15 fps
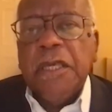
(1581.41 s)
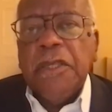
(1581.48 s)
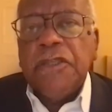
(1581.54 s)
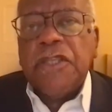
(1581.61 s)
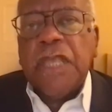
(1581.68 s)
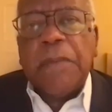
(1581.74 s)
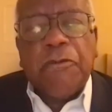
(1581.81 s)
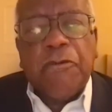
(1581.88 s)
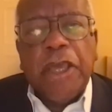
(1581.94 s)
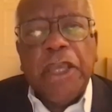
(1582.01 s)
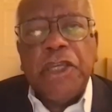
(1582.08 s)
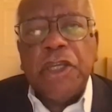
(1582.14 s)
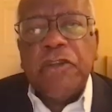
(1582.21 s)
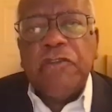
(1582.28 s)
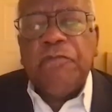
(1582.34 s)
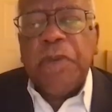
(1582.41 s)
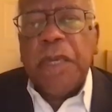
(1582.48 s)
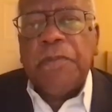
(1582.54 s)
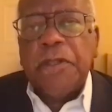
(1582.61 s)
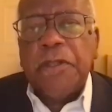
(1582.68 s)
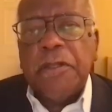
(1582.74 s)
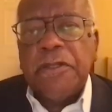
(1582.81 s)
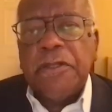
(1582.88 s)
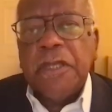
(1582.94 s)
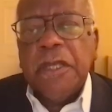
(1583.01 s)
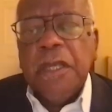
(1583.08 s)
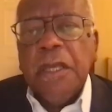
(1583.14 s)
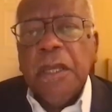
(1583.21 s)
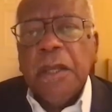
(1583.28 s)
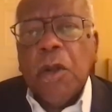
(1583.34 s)
separation of peoples
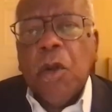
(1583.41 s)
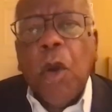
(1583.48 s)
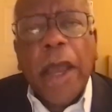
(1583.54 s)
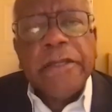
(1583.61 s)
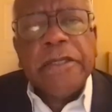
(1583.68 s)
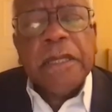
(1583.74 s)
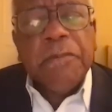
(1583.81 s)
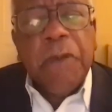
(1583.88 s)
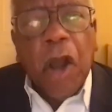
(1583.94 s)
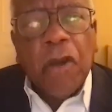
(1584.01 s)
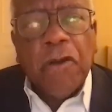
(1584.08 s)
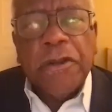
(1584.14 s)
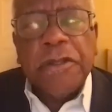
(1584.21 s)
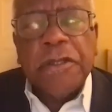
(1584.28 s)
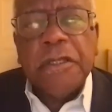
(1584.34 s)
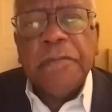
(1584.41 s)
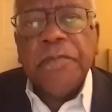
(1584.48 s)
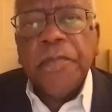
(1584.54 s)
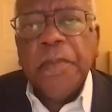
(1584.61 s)
quite abhorrent.